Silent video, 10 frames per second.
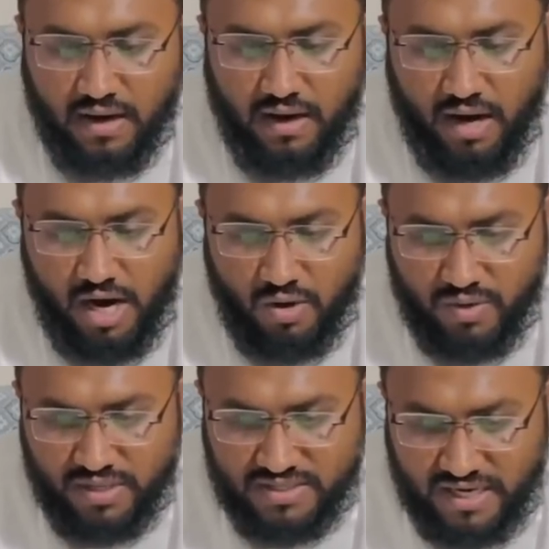Are you
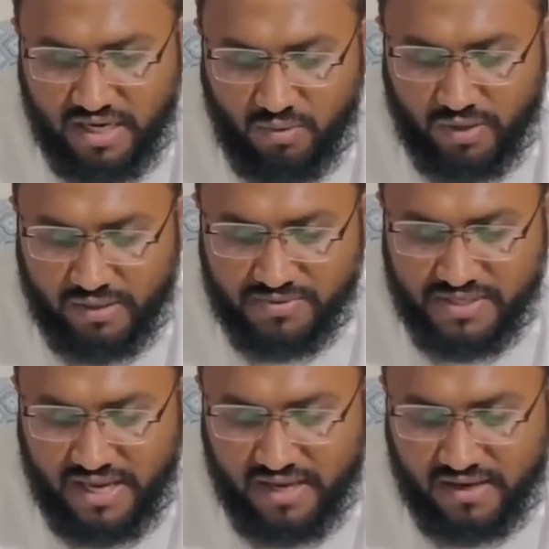understanding what I'm
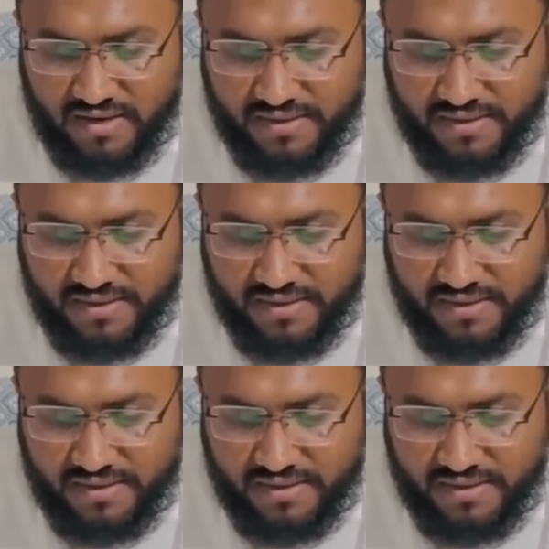saying?